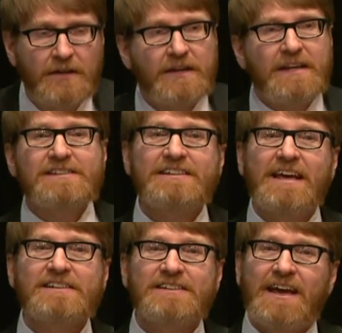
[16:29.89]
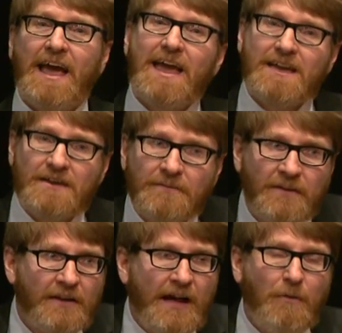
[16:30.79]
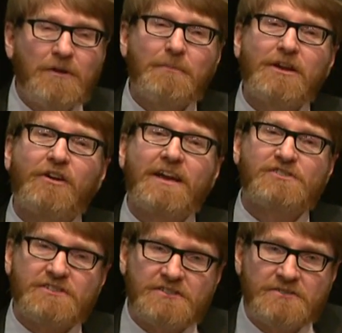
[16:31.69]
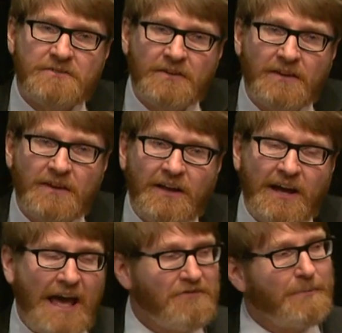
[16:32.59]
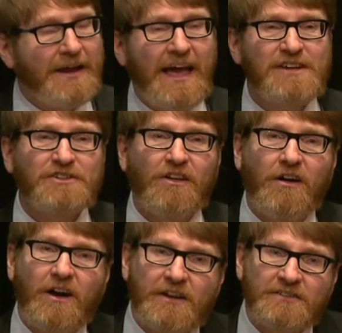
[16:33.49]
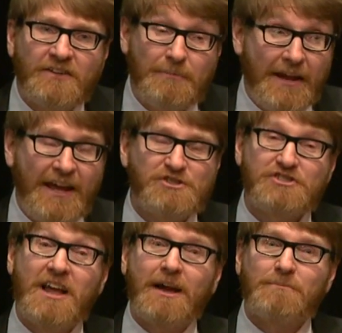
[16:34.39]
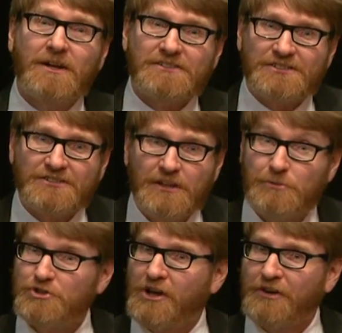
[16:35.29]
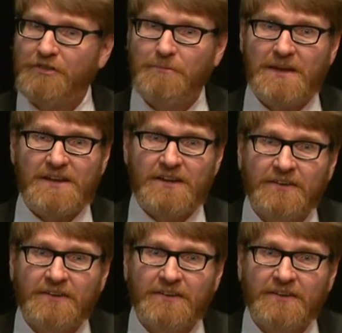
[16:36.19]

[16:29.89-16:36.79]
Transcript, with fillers: He says, hey, I want to be your agent. I haven't been an agent long. I've been an agent nine months. He was younger than me.